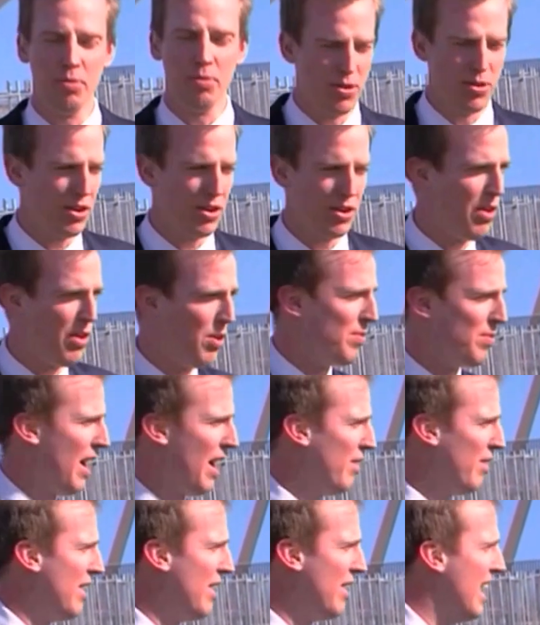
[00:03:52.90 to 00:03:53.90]
It will go all
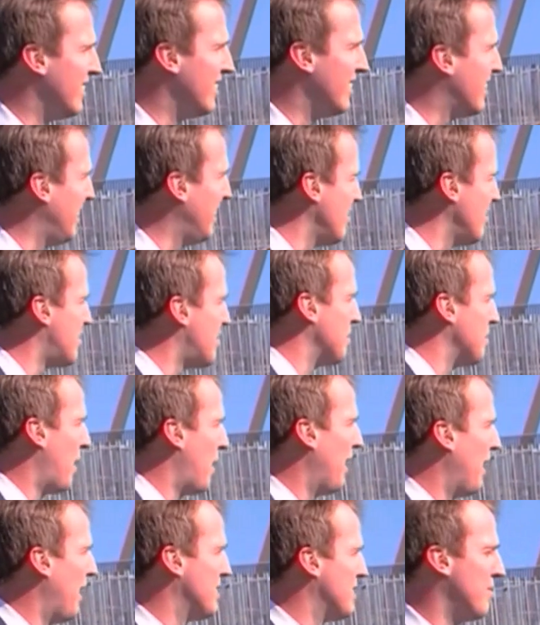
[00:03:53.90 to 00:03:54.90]
the way around. The
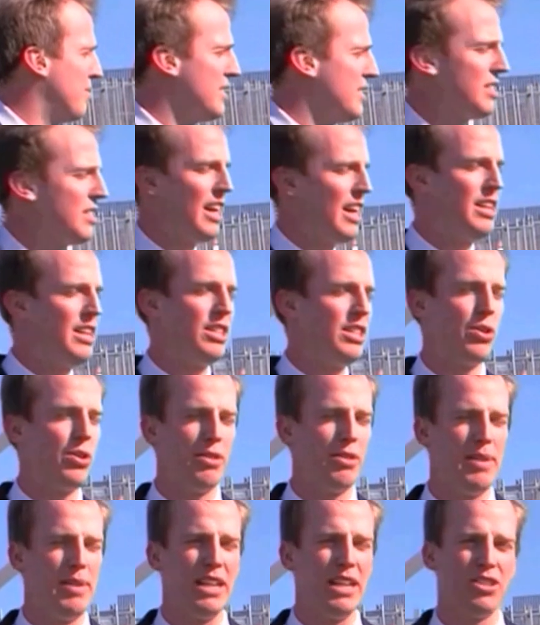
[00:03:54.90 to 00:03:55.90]
interesting part is, and when you say you
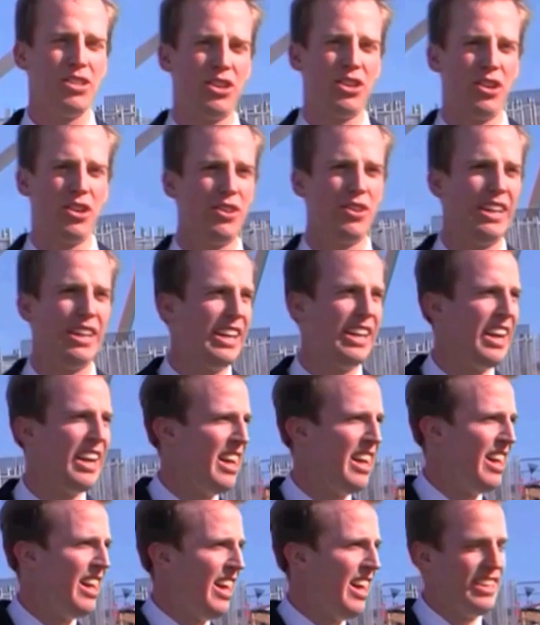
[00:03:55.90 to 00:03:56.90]
talk about security,
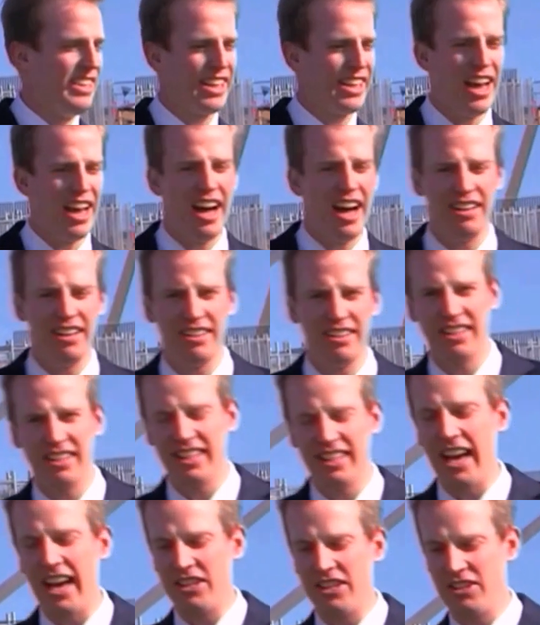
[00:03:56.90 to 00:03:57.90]
you can't
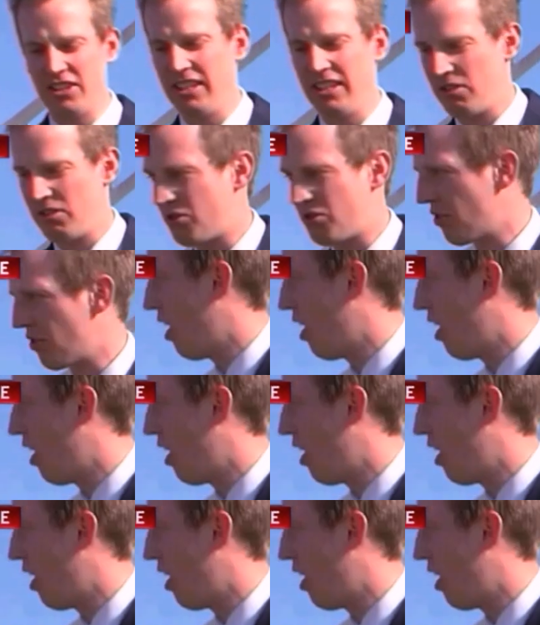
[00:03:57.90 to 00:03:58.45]
actually